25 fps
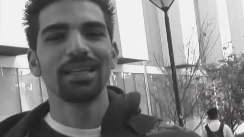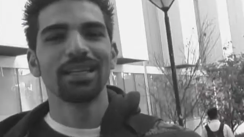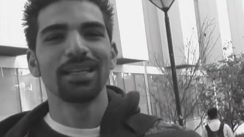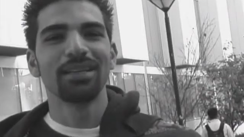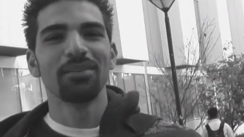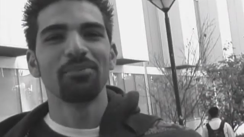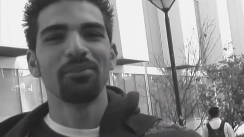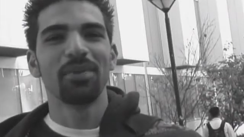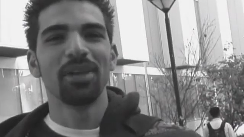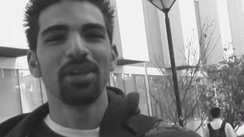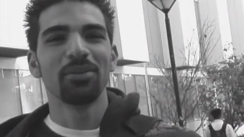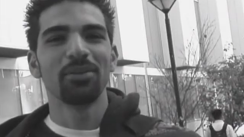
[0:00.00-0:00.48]

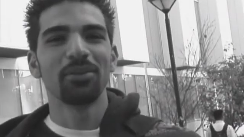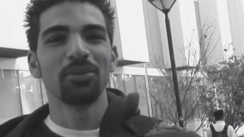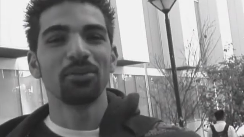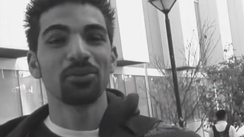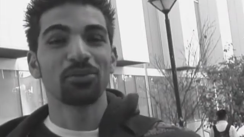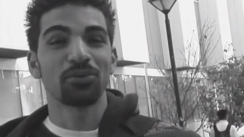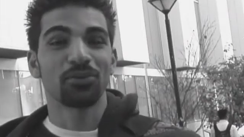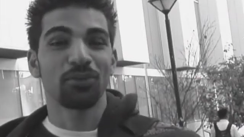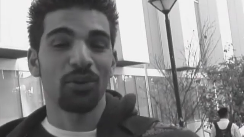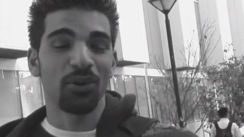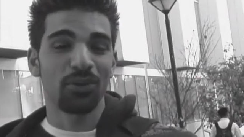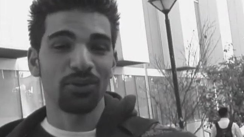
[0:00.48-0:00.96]
Maybe it
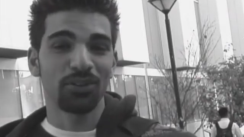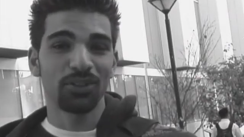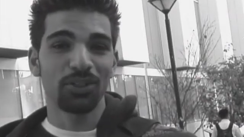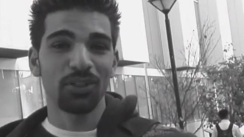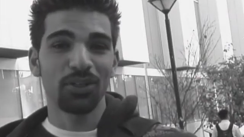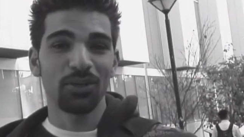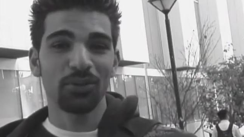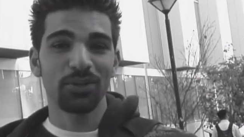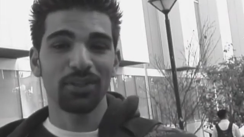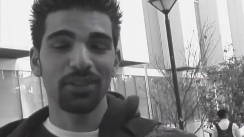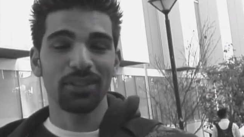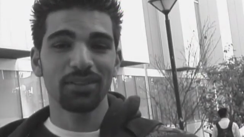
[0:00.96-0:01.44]
was wrong to
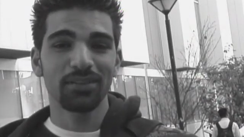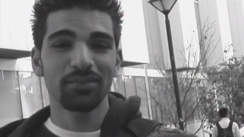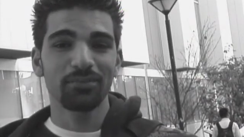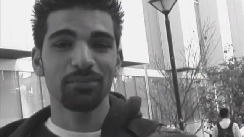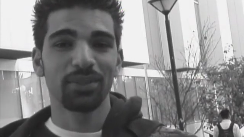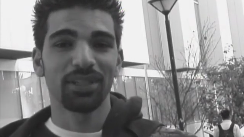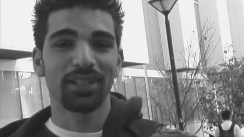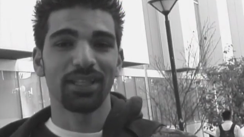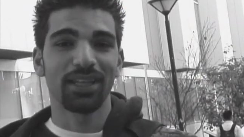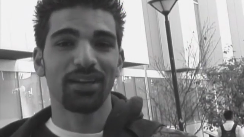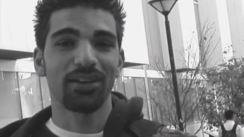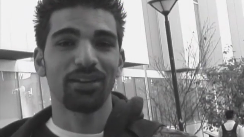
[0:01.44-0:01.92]
go in,
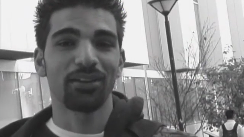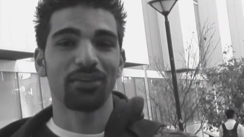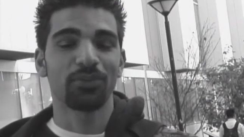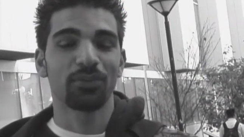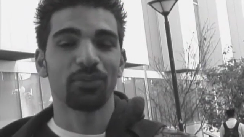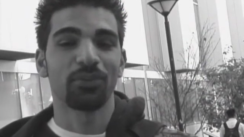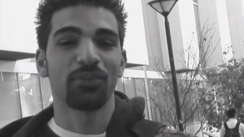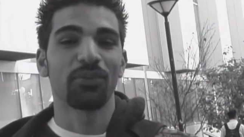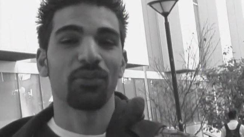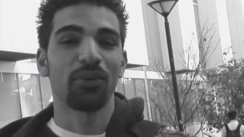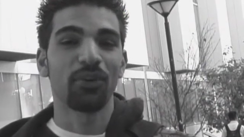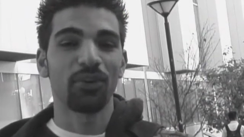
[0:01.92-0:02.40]
but now that
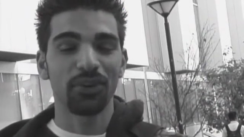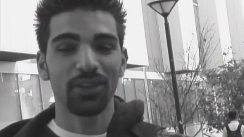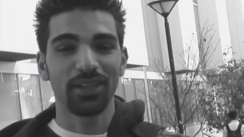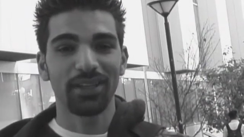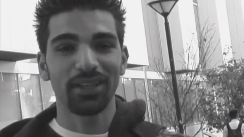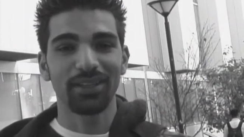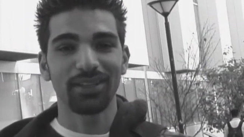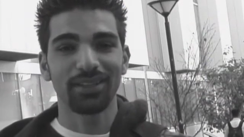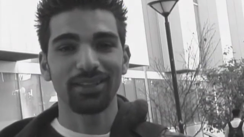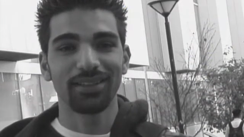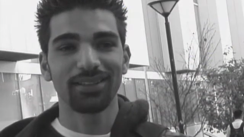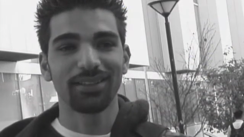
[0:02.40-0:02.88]
we're already
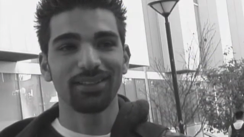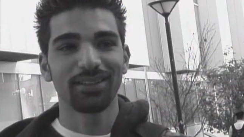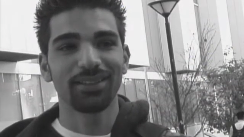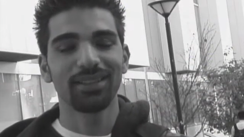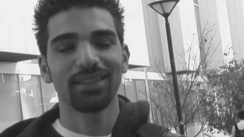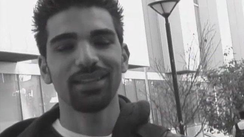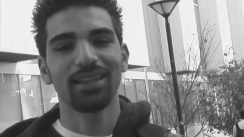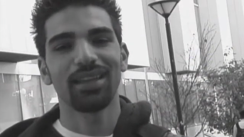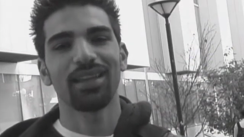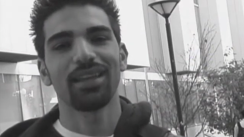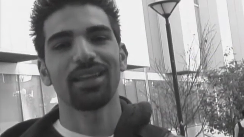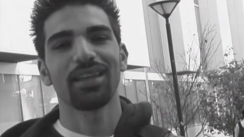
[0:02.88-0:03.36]
in
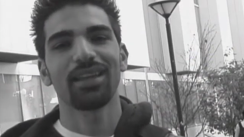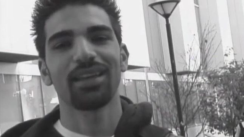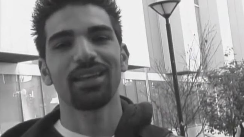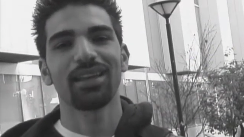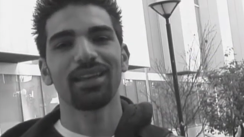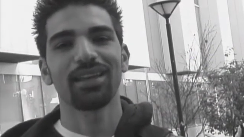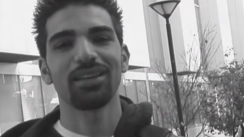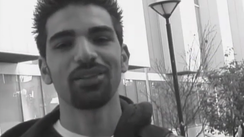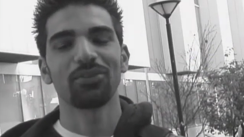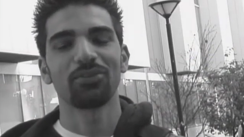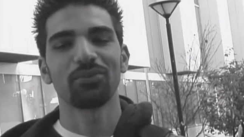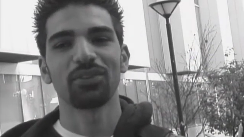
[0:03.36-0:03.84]

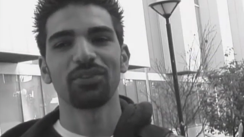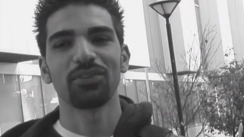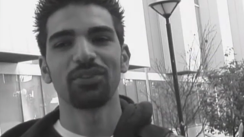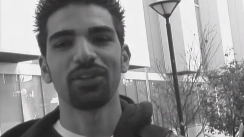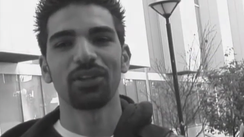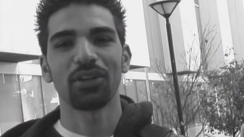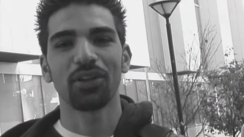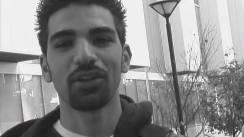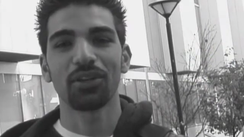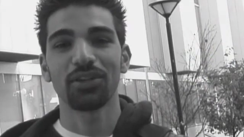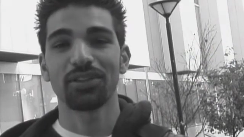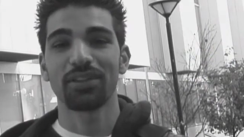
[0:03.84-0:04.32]
and we've
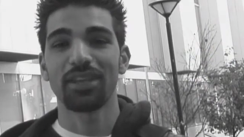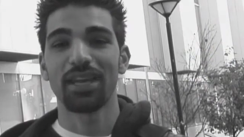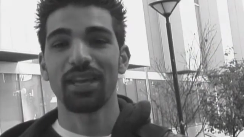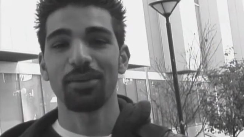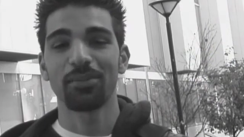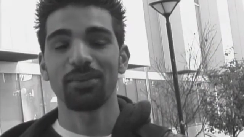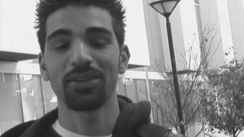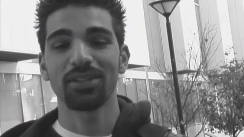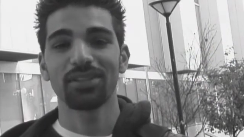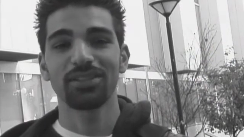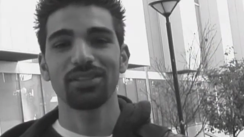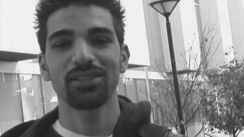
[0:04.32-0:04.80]
done all the
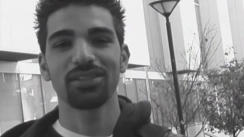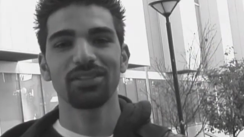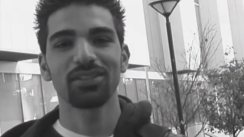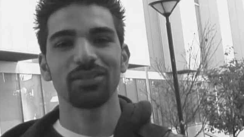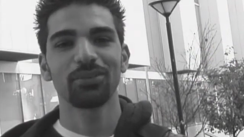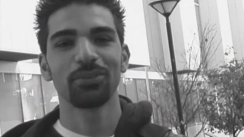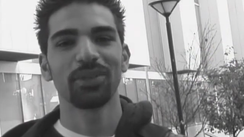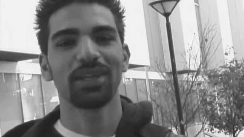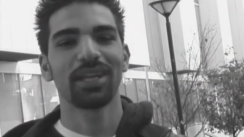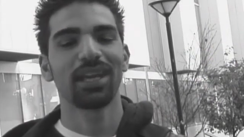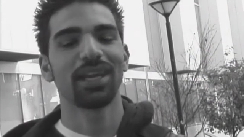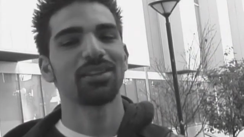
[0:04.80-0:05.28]
damage,
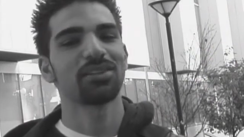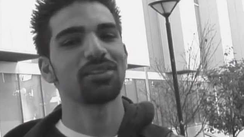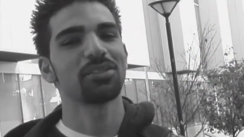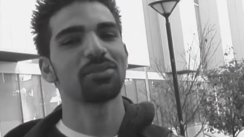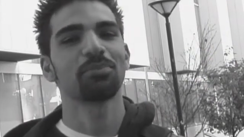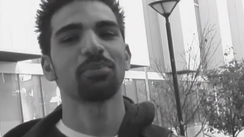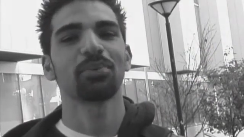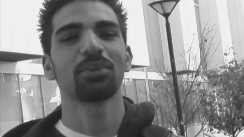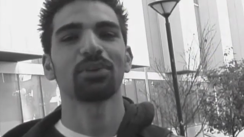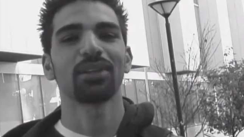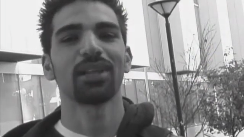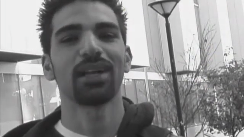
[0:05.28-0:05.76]
we can't
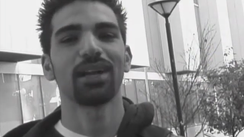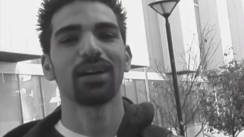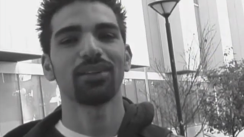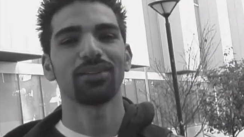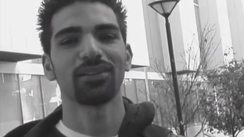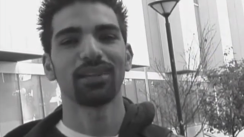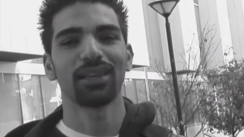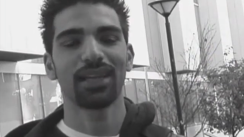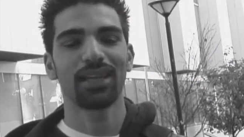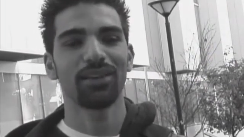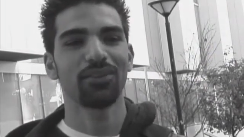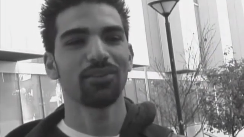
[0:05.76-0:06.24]
just pull out
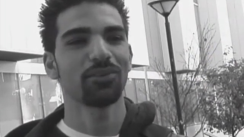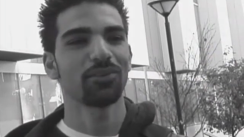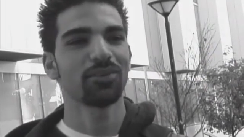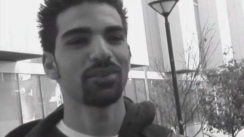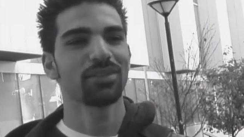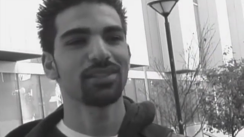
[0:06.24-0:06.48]
like everyone's